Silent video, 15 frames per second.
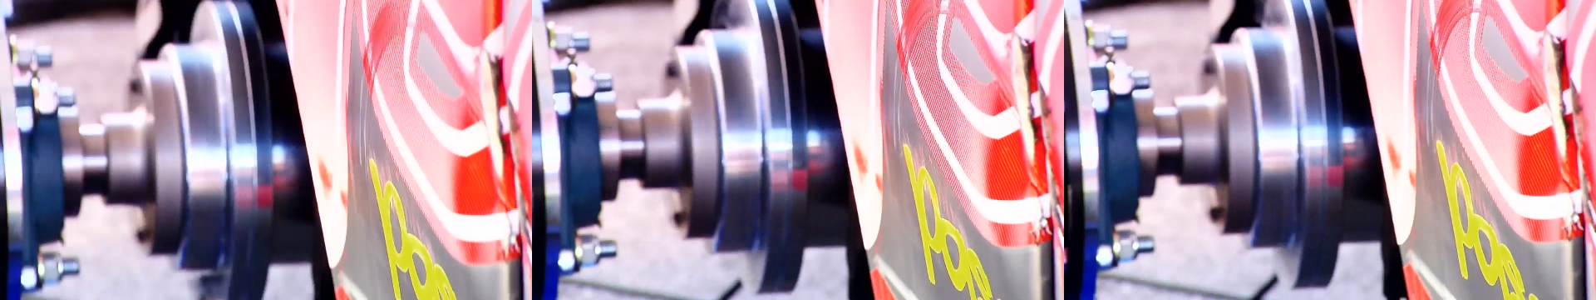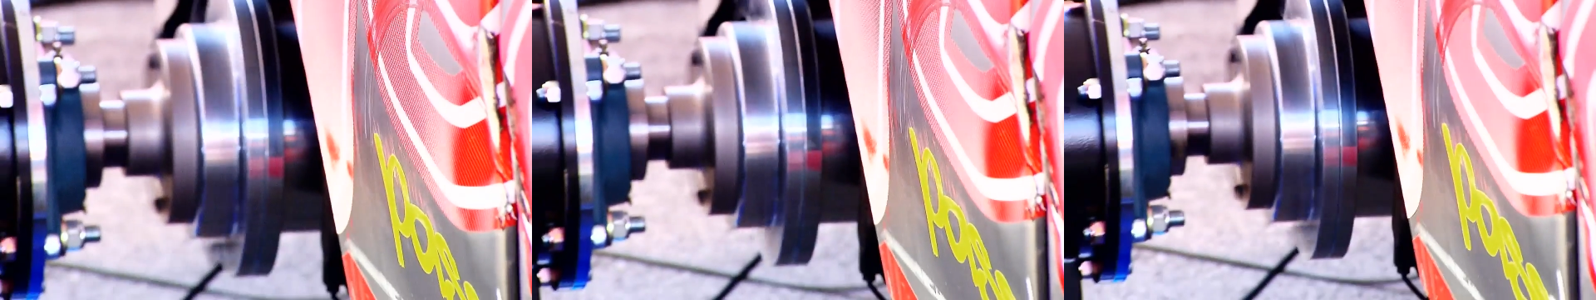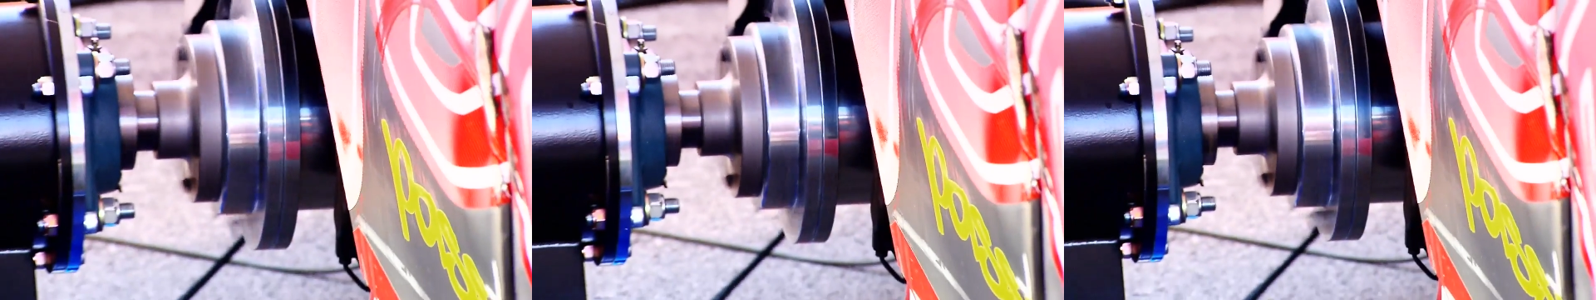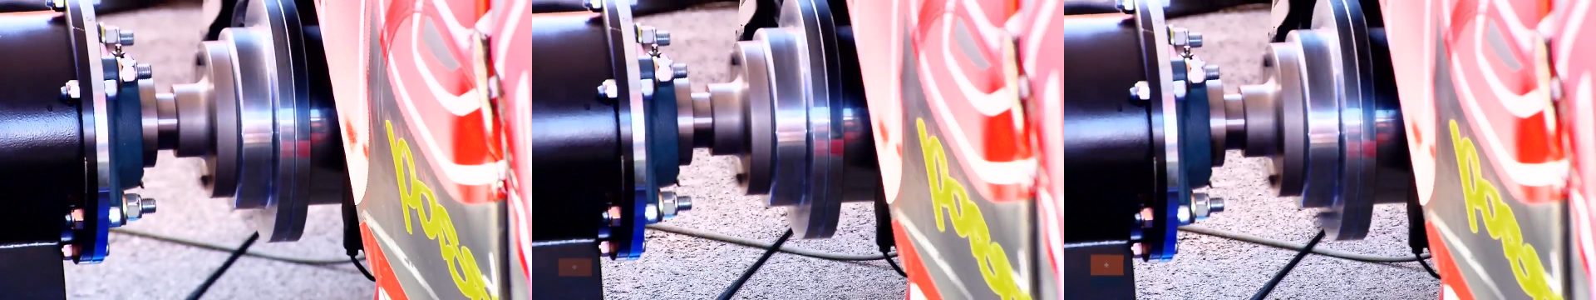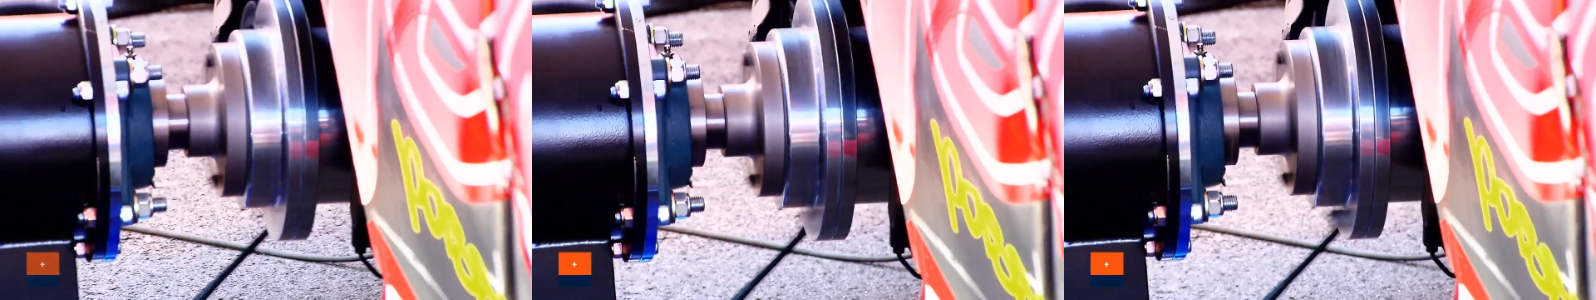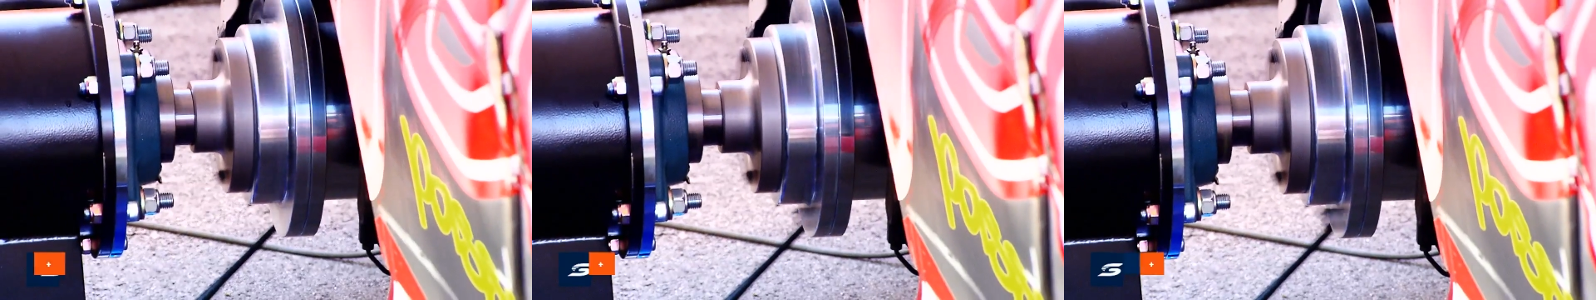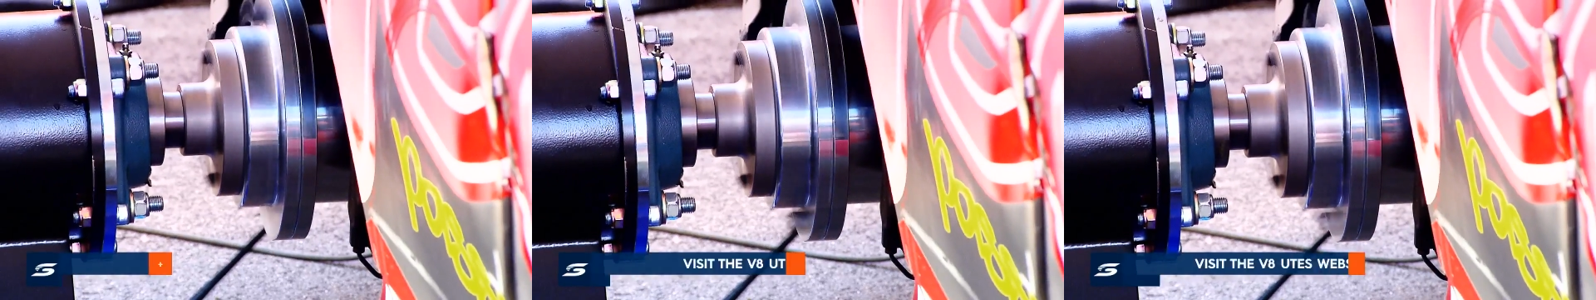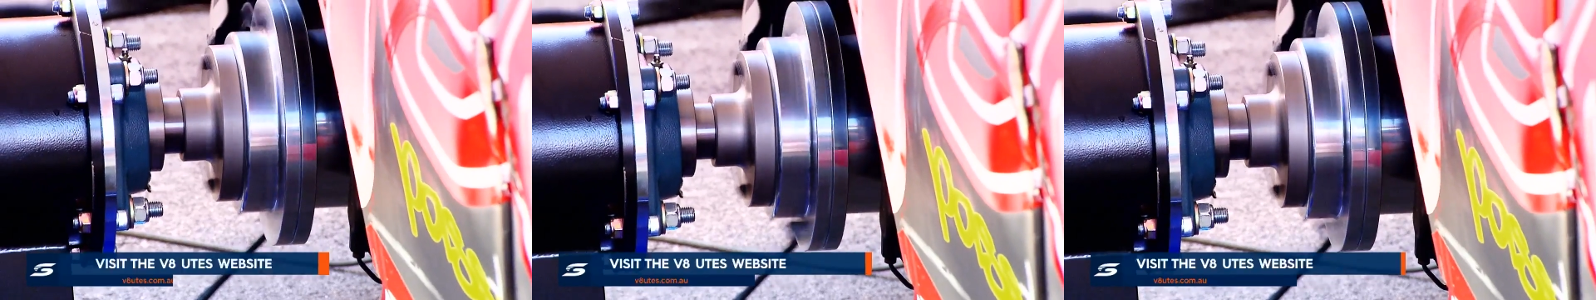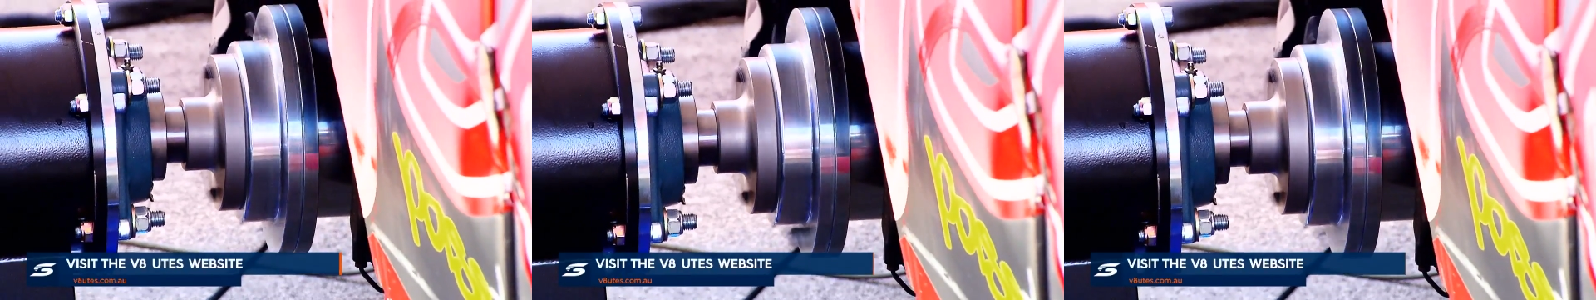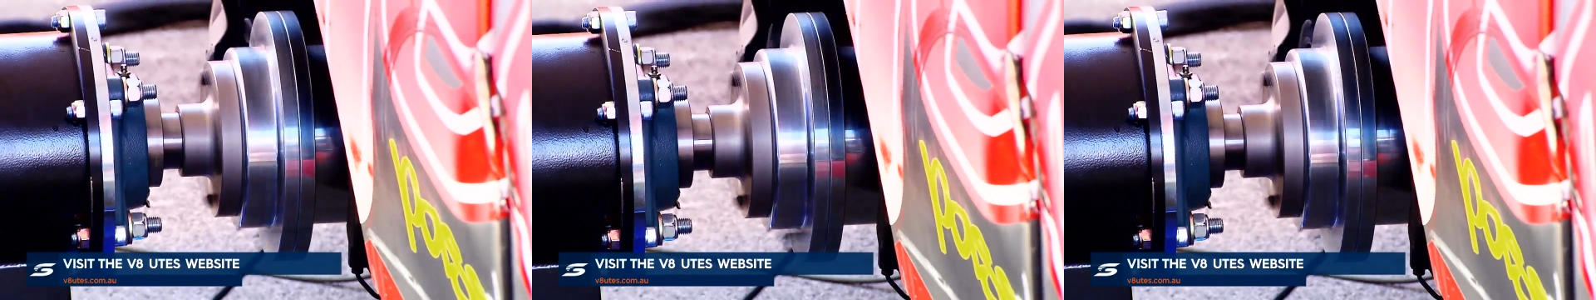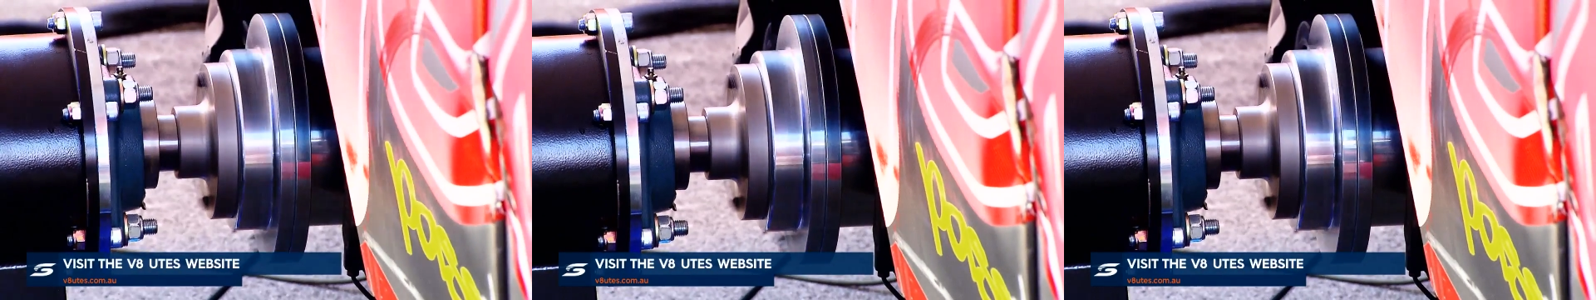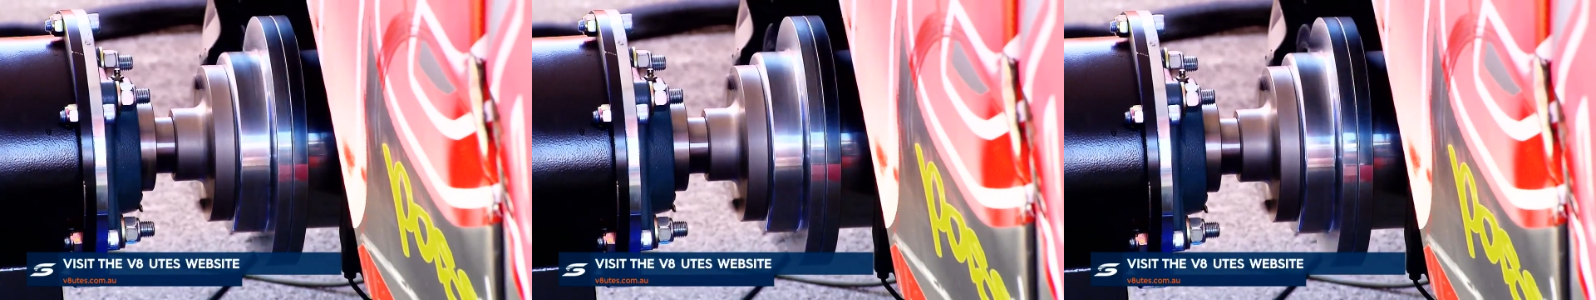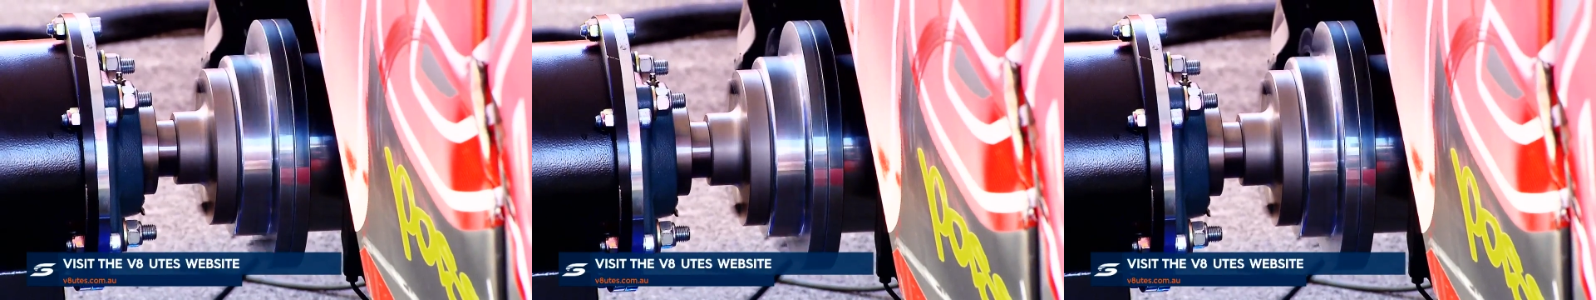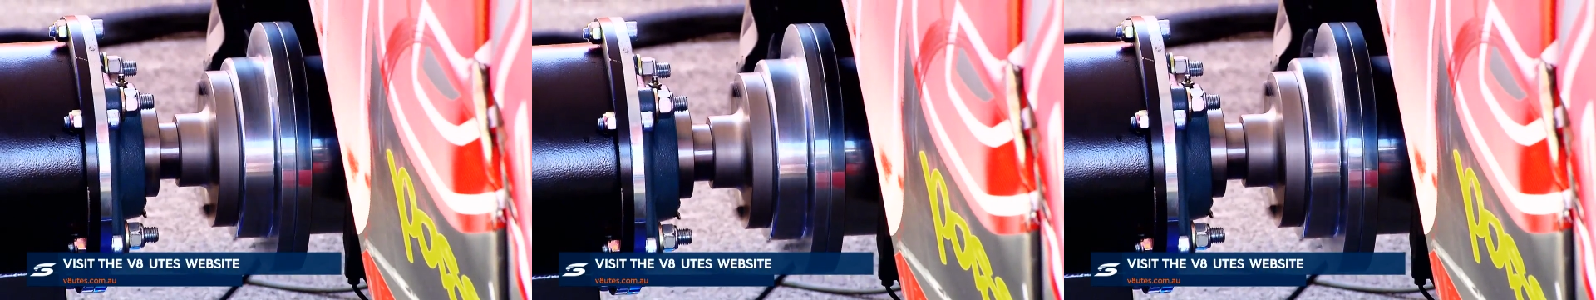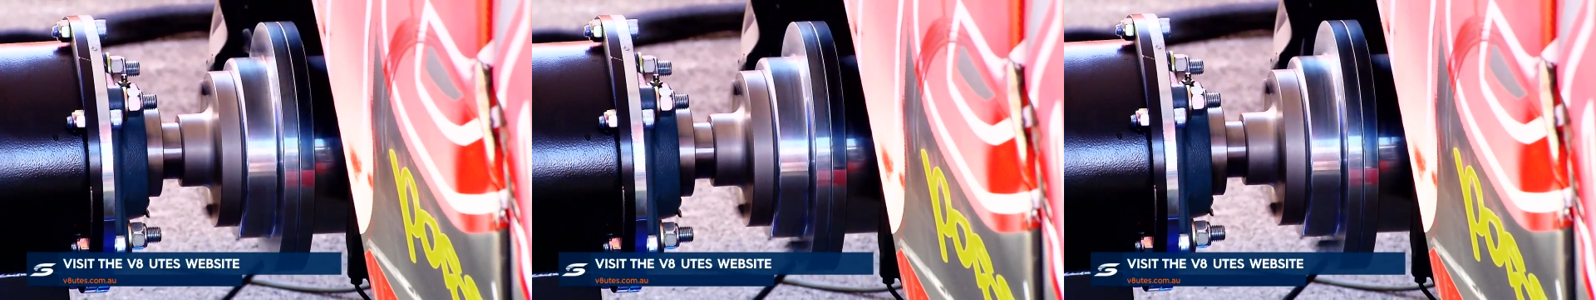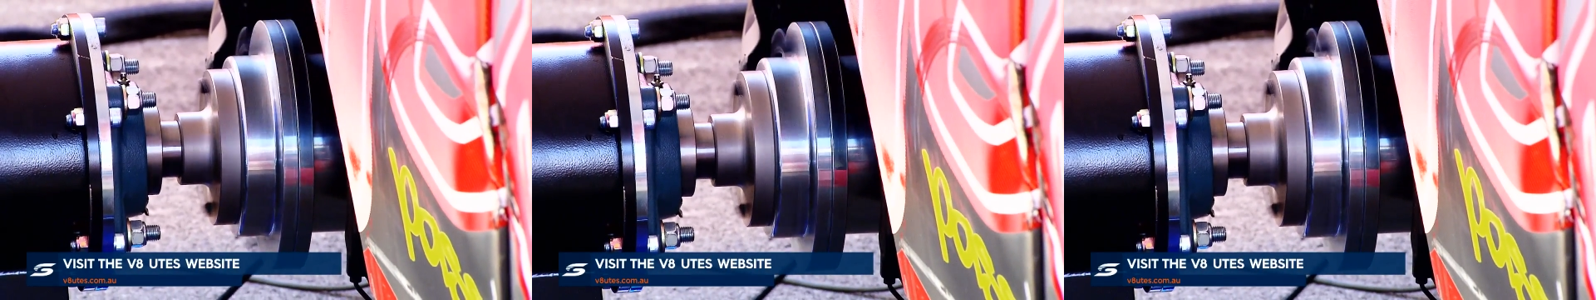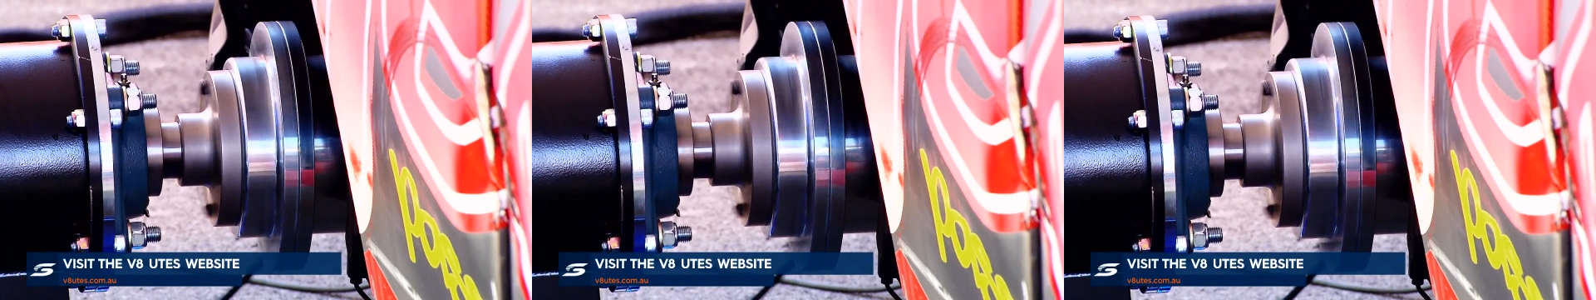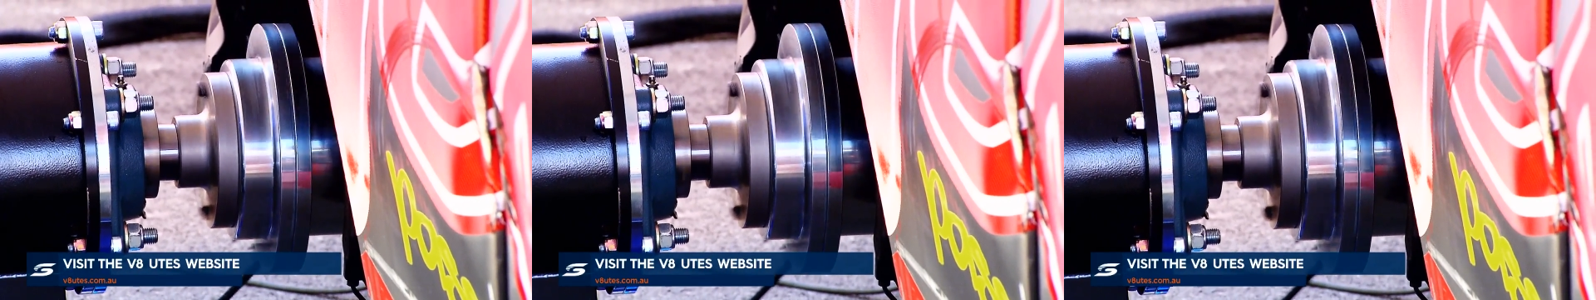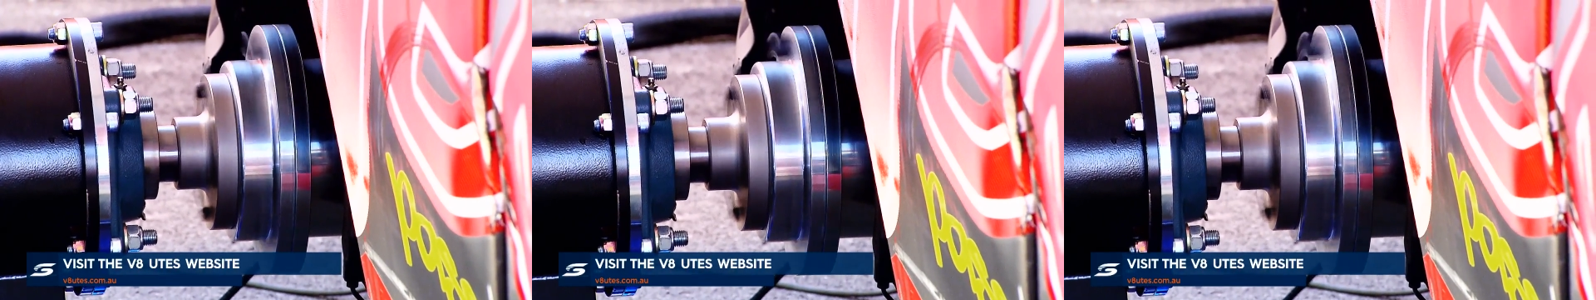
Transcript: Nobody's mouth can be seen.